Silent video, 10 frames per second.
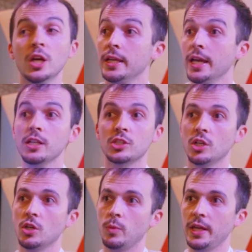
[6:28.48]
Yeah,
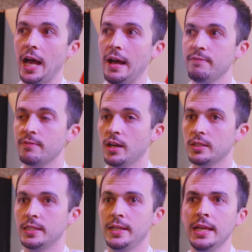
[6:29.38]
so we have,
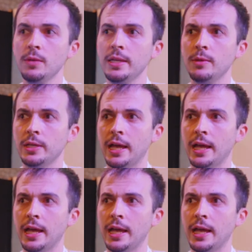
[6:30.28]
today we